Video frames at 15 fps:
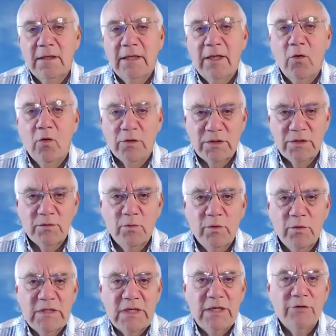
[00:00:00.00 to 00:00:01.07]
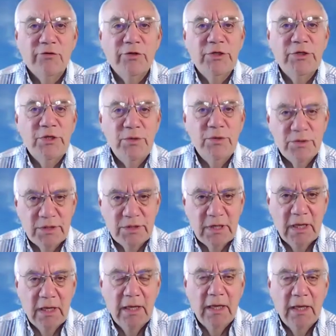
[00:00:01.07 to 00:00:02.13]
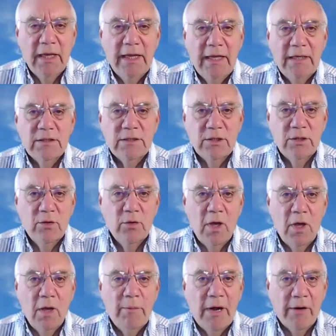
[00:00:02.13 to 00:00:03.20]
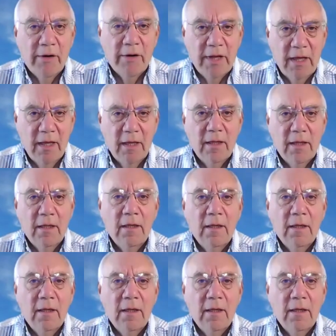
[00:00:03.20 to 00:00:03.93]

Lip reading: the horse was introduced into America.